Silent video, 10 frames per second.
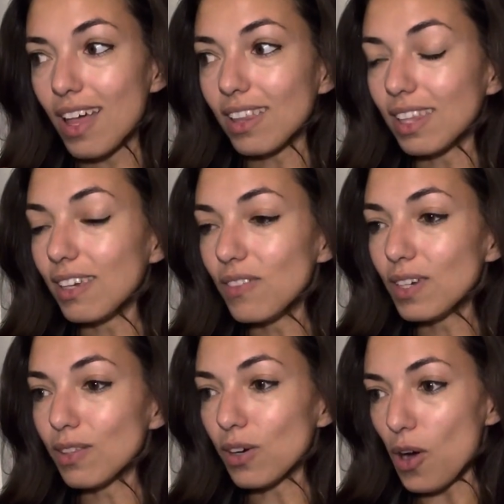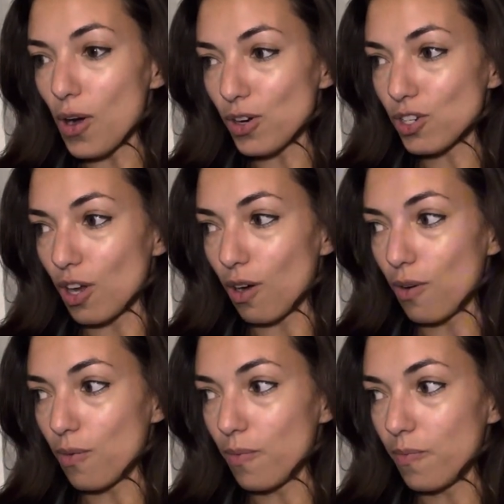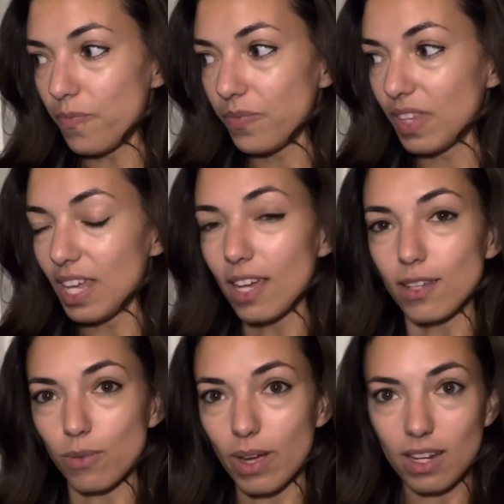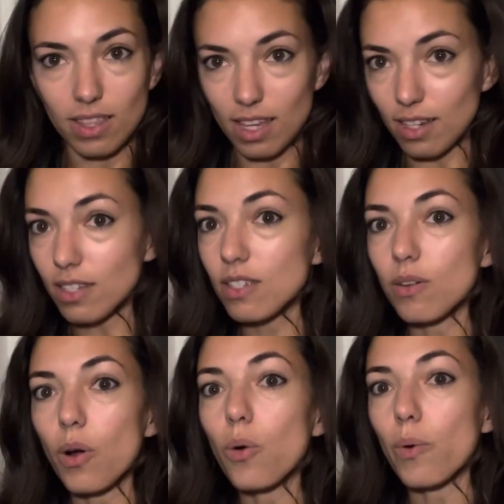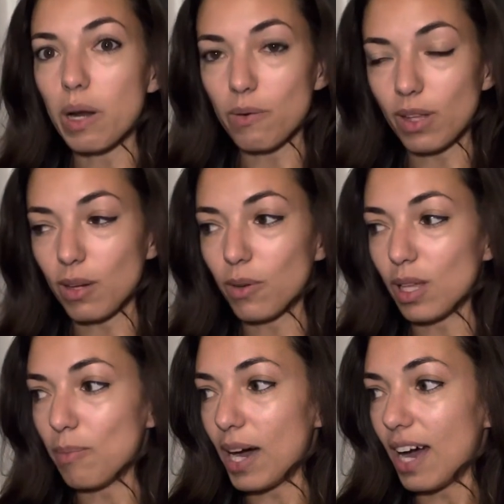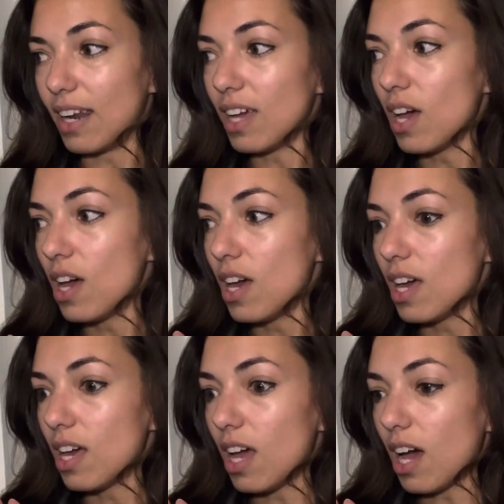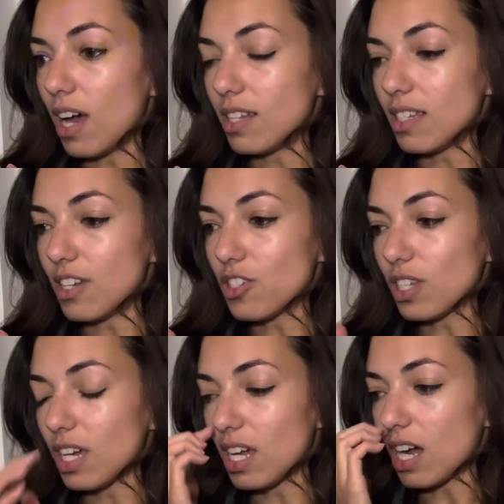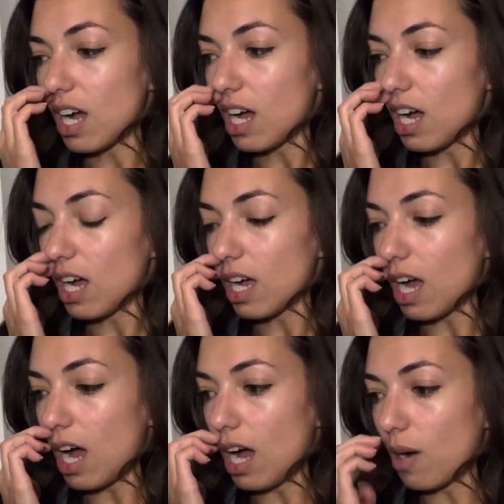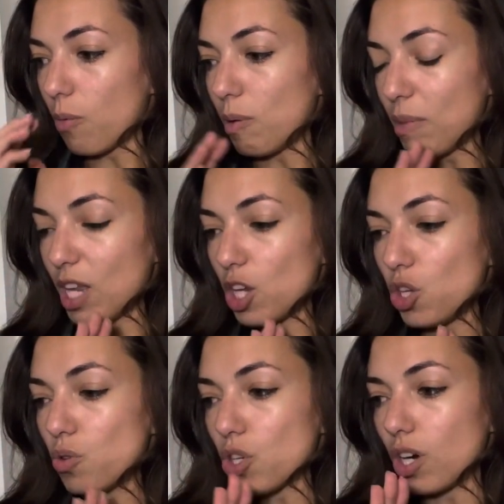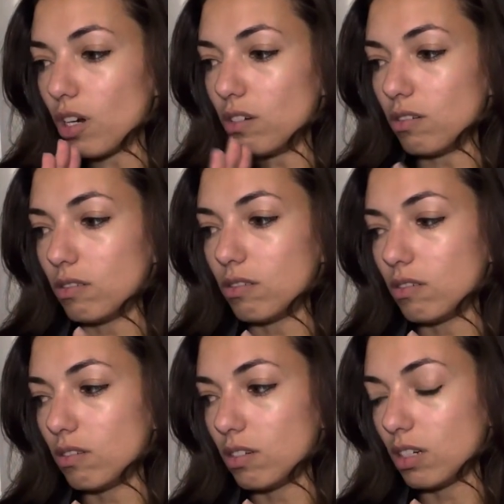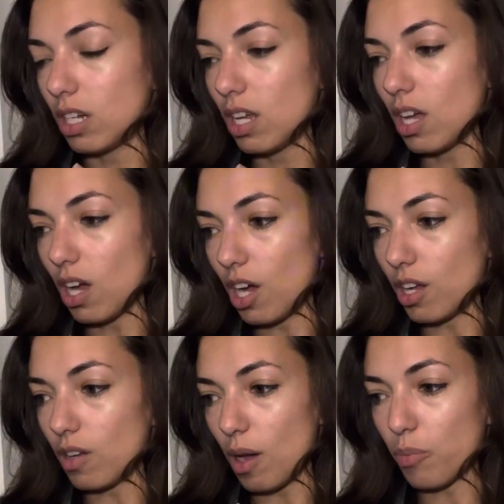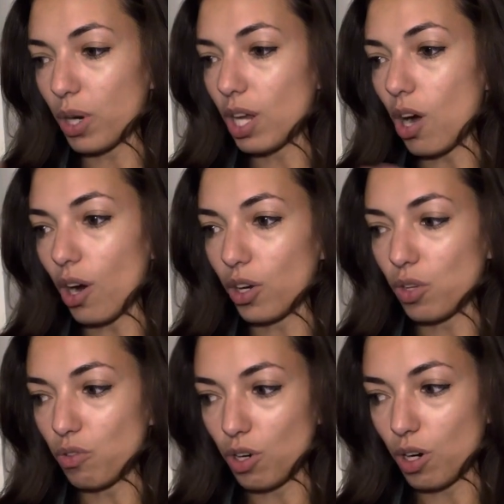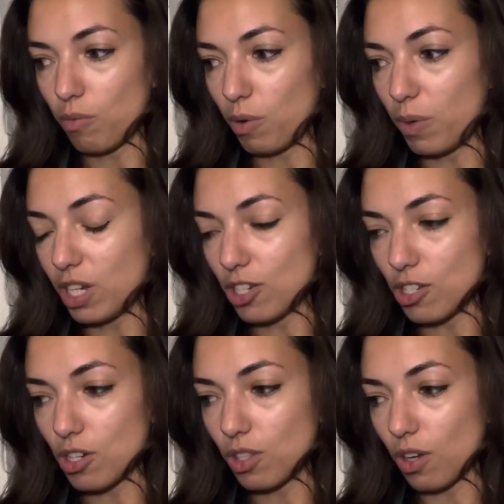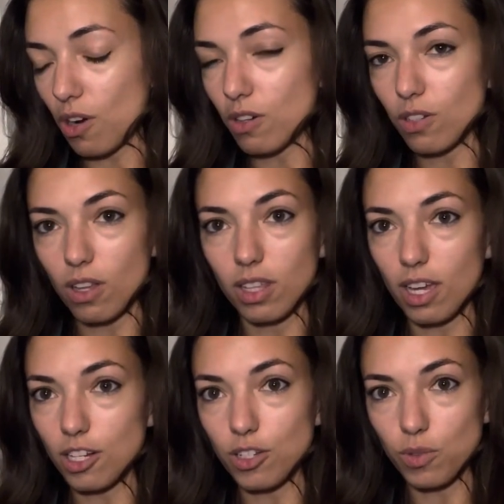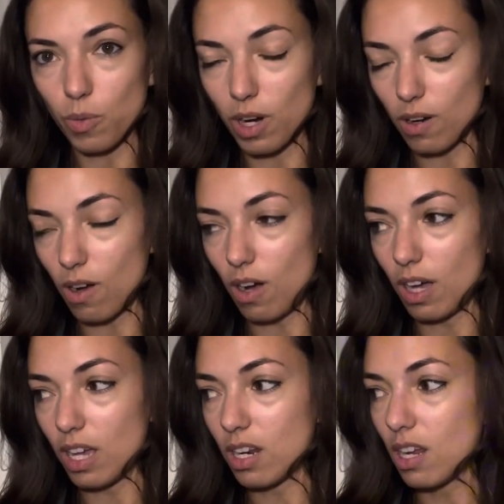Leaving the car show is when things went really, really bad. Essentially, we made a U-turn, a pretty hard U-turn when we had just turned the cars on. The engines weren't hot.